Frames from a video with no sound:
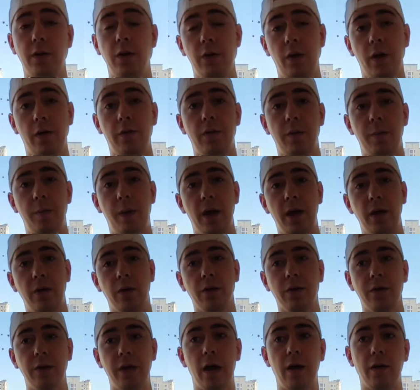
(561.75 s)
You have to pay
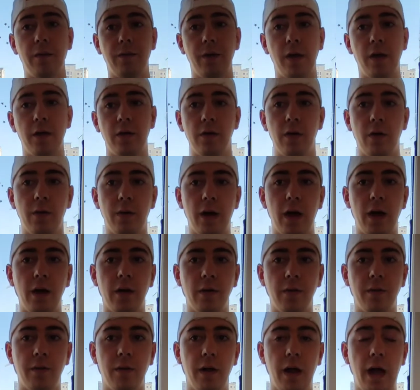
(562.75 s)
yourself. There's no kind
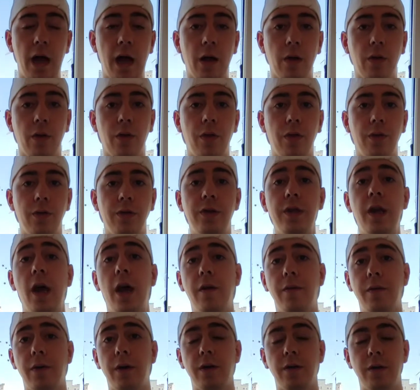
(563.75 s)
of health
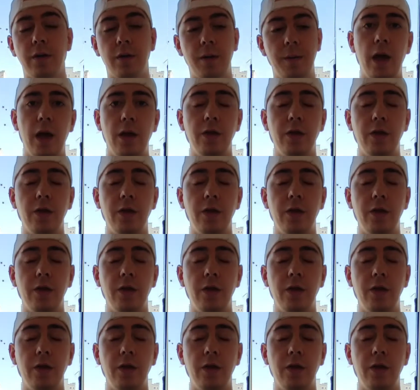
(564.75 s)
service.